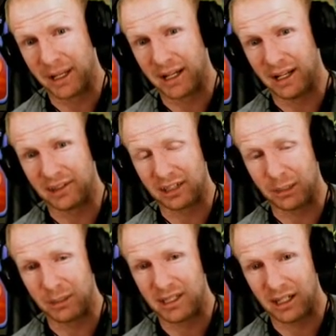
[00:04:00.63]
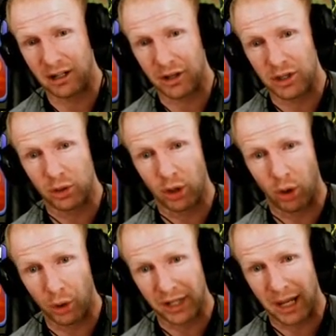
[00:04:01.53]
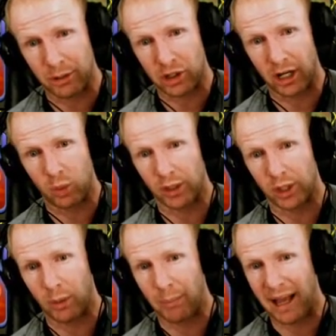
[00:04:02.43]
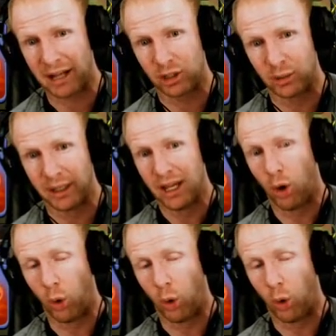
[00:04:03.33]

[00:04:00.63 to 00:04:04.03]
because it's going to be dinging on you the whole time you're trying to work your way back to it,